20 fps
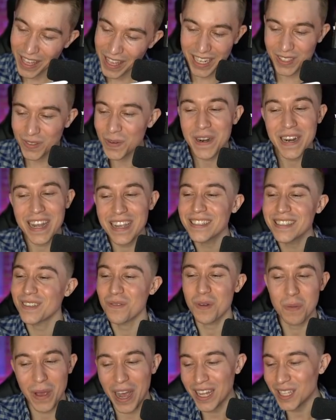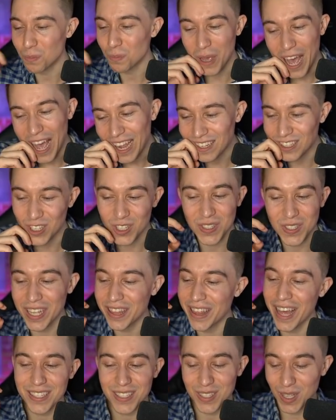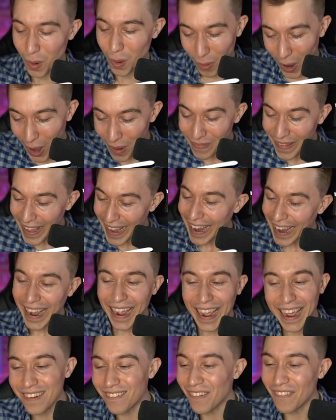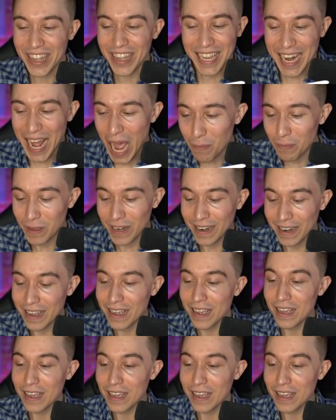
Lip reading: It is what it is. We bounce back just like that snowball, and we'll make it happen.